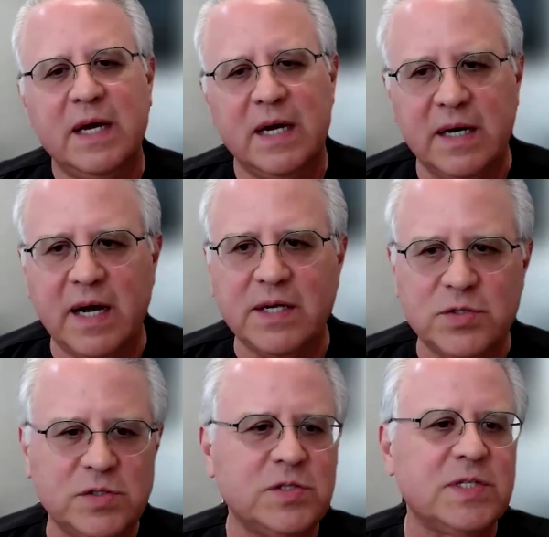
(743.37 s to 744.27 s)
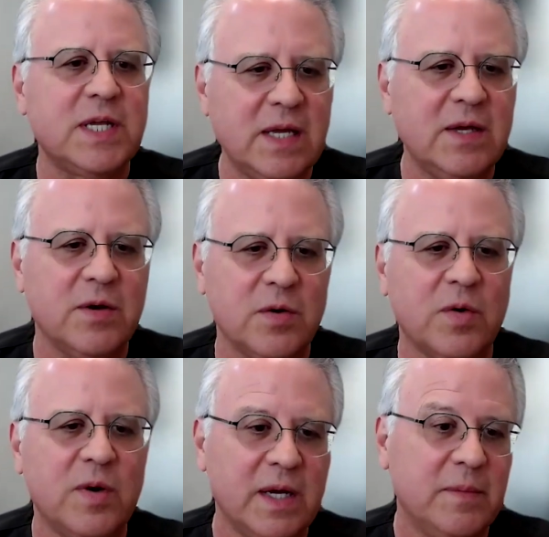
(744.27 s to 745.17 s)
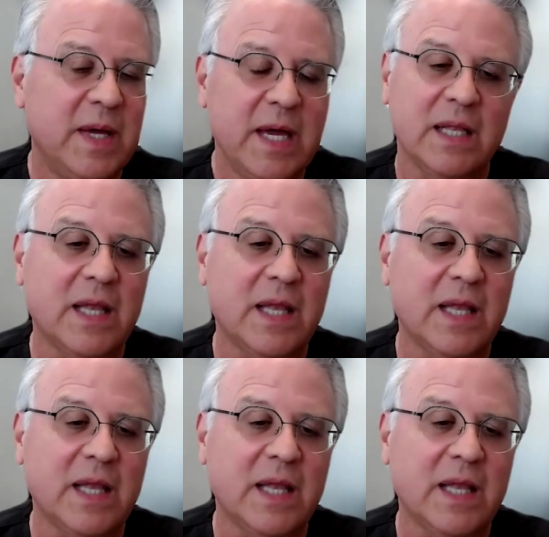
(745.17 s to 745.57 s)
I should stay here. A